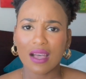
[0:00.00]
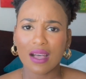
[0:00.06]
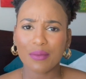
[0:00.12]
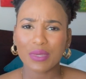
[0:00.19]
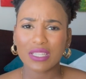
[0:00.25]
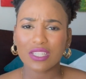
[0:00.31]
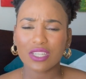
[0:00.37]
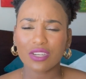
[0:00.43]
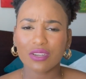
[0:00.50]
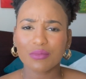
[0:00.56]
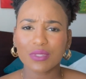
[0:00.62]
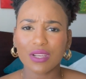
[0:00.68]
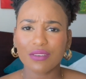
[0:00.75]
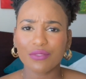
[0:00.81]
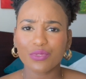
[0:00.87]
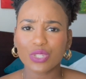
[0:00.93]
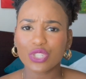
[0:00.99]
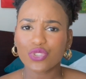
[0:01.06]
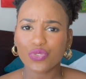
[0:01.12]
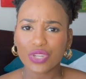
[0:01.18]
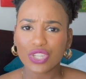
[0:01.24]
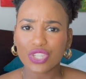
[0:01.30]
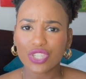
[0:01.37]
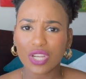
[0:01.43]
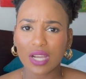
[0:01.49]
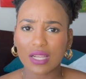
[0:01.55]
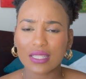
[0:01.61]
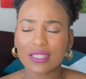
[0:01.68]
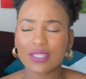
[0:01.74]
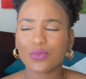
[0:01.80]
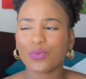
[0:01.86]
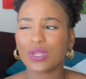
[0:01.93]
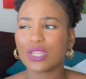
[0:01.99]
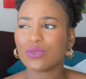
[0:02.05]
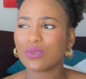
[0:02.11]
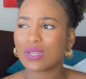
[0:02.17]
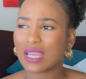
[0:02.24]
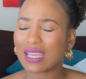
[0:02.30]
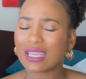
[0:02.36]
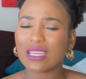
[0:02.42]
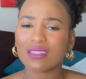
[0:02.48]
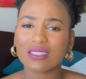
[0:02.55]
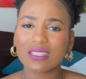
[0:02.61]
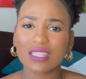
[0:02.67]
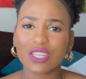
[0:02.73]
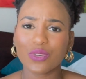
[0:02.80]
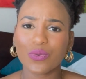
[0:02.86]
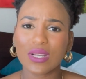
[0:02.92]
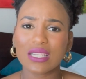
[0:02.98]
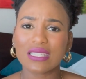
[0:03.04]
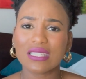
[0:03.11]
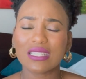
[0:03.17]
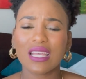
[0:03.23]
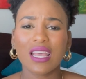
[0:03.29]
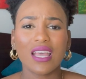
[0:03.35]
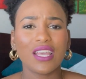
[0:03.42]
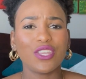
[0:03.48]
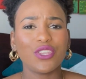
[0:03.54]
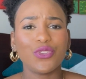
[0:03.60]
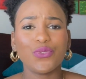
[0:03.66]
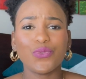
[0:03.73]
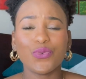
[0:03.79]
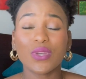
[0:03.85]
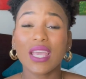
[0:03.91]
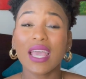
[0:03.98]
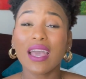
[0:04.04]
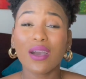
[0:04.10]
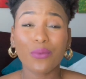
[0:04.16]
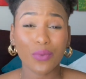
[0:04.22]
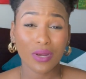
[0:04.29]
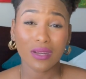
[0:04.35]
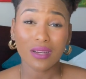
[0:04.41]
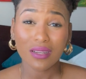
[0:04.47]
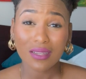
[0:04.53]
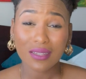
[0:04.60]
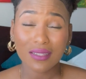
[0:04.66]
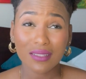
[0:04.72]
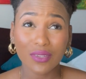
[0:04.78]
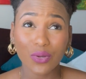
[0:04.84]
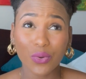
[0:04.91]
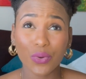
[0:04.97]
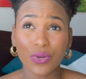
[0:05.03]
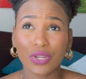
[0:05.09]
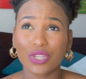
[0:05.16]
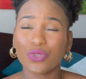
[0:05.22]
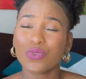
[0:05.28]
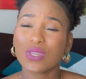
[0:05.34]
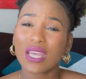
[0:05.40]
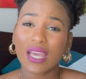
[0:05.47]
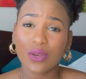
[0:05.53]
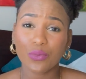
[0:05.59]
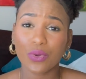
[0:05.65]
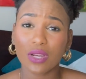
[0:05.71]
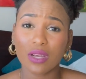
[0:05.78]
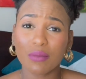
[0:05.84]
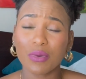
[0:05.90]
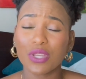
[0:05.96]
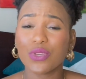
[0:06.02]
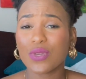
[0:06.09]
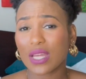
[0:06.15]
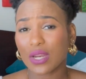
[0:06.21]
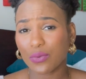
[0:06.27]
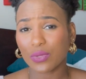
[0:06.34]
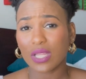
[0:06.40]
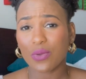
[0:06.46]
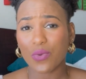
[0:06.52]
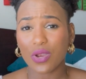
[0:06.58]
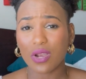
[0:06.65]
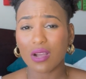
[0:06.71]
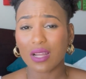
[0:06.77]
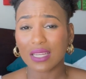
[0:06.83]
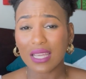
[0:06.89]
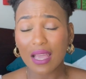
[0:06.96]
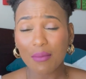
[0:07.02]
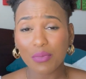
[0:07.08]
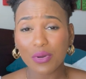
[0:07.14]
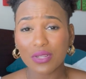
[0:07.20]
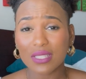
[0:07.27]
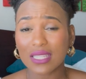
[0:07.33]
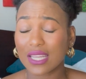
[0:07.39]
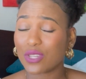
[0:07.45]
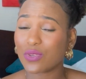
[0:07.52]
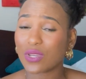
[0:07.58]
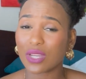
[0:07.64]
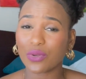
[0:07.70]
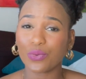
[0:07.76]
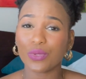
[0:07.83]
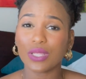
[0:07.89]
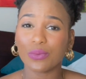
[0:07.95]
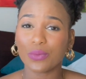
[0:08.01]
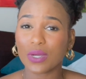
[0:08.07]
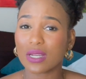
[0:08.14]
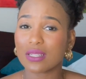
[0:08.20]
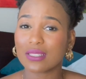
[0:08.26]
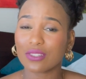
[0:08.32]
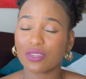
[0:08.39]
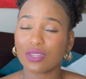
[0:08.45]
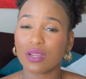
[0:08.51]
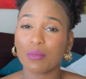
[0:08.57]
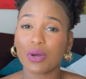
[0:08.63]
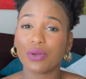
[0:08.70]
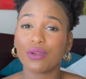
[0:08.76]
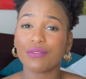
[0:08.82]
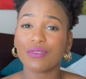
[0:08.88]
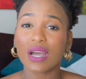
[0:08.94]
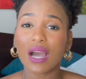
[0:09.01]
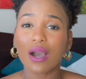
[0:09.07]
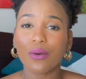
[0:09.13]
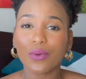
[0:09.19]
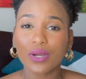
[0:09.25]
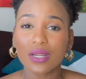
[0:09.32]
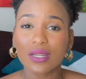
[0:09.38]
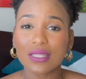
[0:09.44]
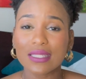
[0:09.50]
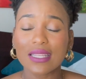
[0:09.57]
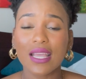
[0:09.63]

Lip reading: In terms of restrictions, when you get here to the US, you can't work, or you can work, but you can only work on campus and you can only work a certain amount of hours.